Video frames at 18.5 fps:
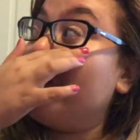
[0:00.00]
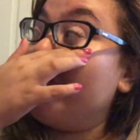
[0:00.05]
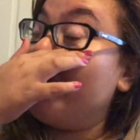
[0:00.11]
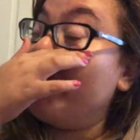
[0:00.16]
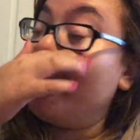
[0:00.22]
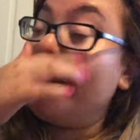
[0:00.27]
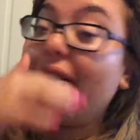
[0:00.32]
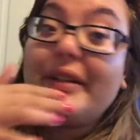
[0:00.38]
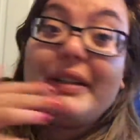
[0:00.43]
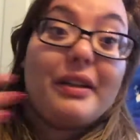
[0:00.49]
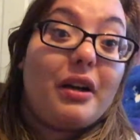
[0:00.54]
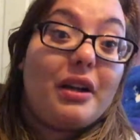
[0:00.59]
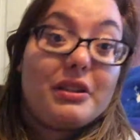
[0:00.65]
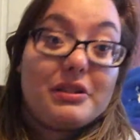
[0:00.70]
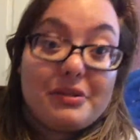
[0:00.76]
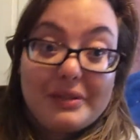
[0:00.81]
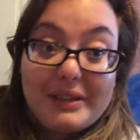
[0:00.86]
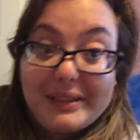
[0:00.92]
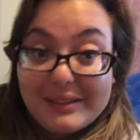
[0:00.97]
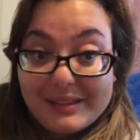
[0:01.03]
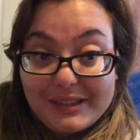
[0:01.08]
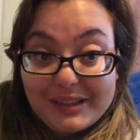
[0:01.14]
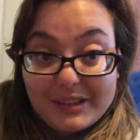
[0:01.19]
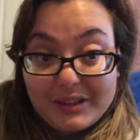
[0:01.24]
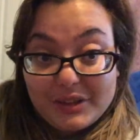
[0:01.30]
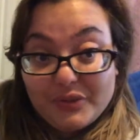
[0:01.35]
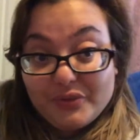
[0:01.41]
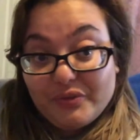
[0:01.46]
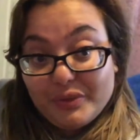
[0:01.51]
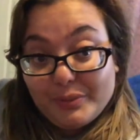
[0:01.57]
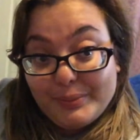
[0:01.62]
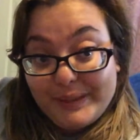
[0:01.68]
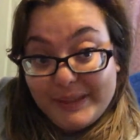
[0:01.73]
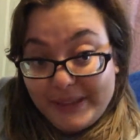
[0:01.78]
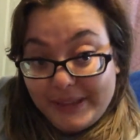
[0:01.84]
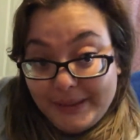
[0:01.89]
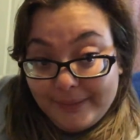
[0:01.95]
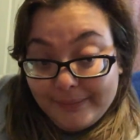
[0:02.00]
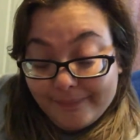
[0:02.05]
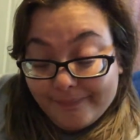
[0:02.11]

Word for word: very hard transition for me.